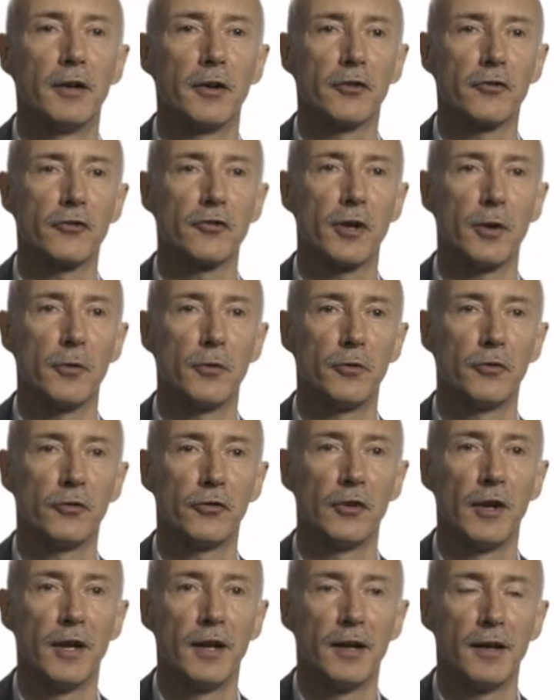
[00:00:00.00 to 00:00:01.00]

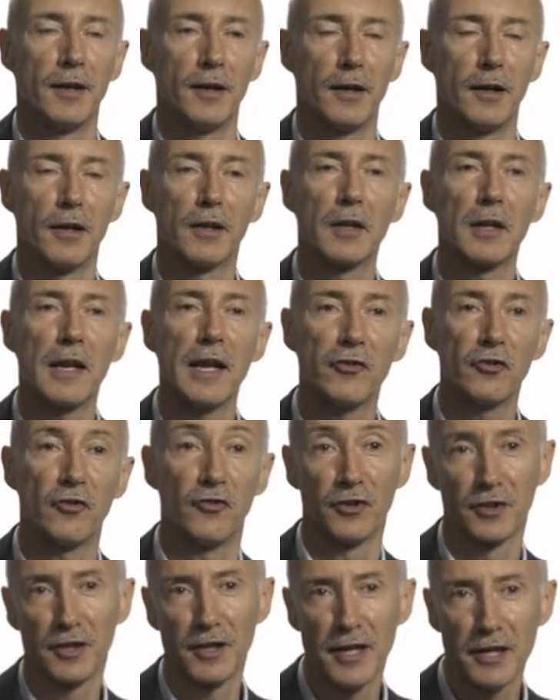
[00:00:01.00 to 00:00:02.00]
shows a
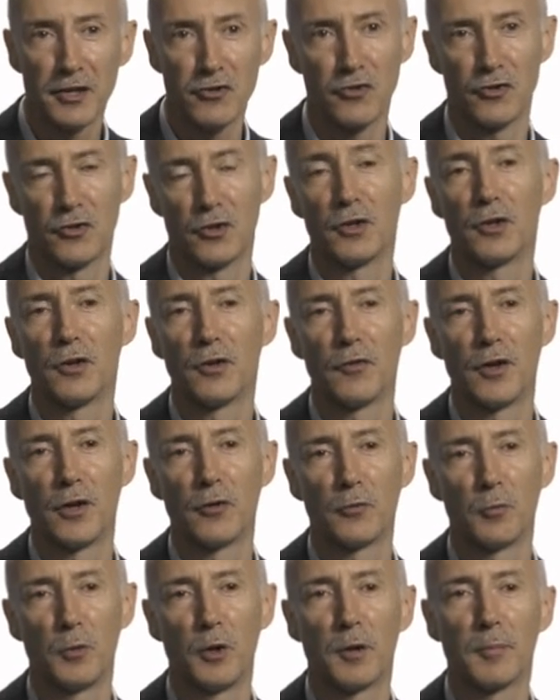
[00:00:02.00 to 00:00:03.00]
classification of
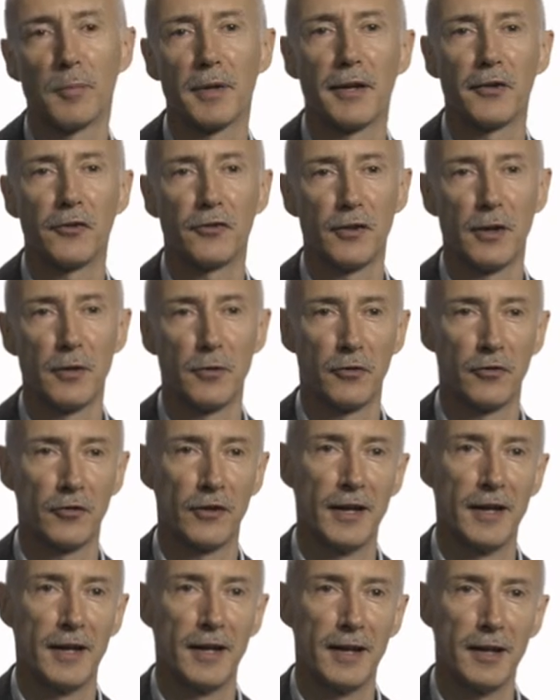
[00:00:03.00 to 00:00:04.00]
those workplace zones
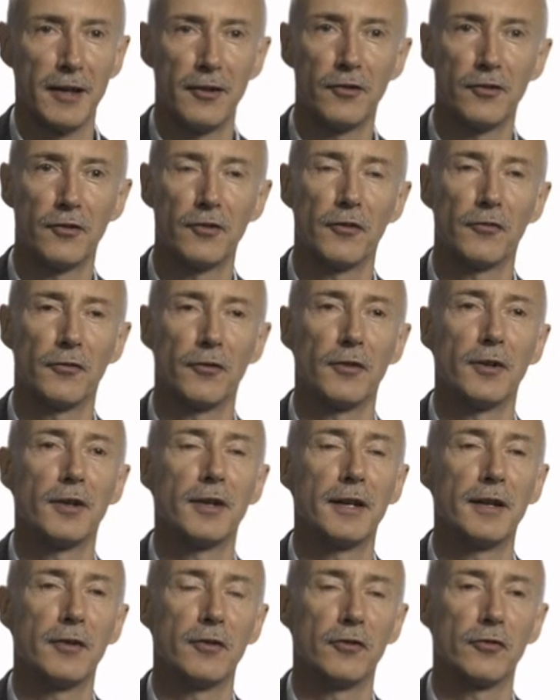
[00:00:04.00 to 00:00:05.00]
into different
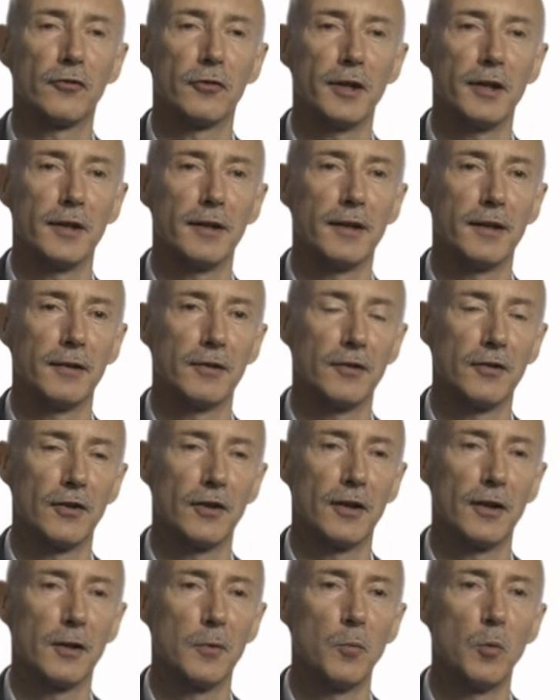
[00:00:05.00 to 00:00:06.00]
industry
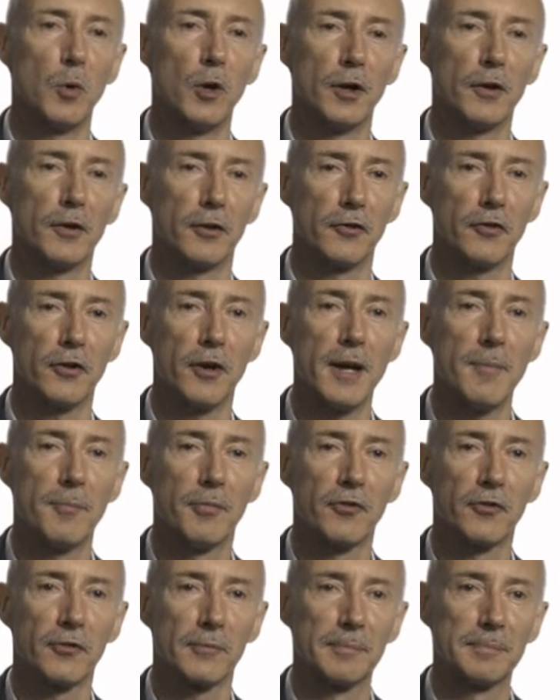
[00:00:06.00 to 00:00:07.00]
and worker
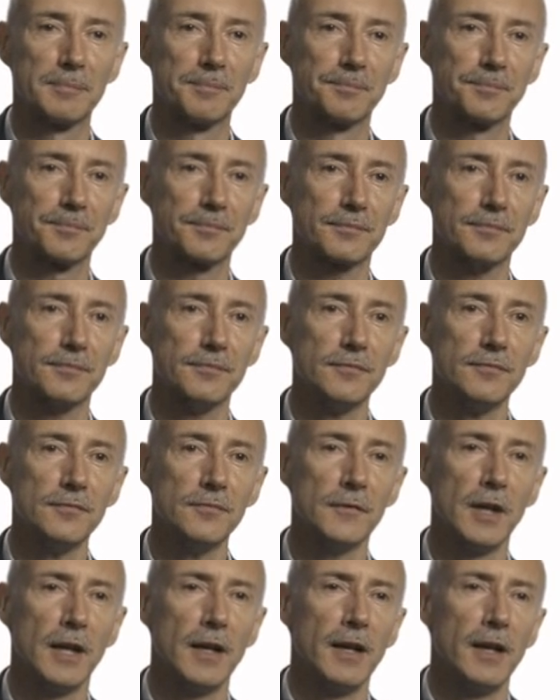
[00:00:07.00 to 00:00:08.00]
types.
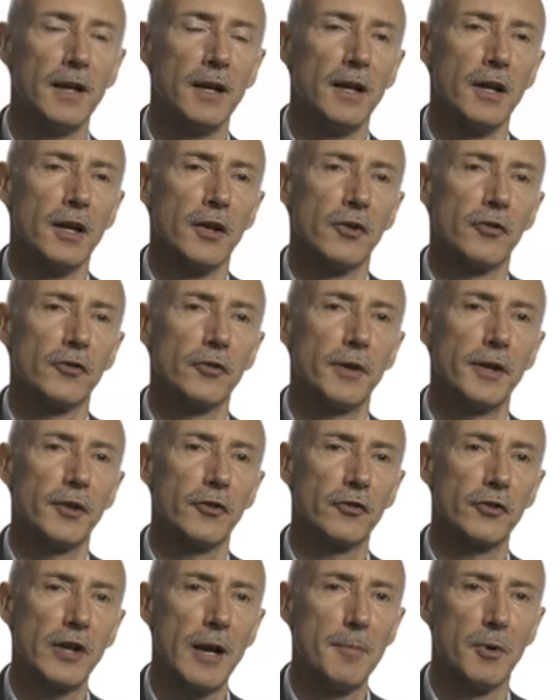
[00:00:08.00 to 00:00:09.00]
So in
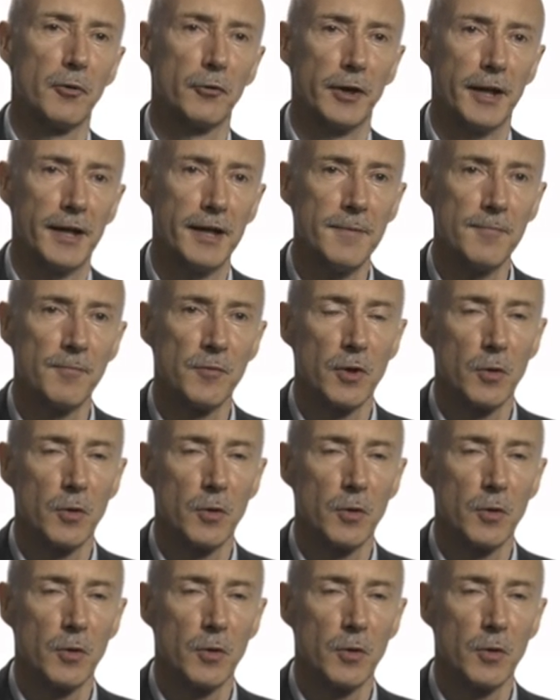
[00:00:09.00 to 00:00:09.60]
summary,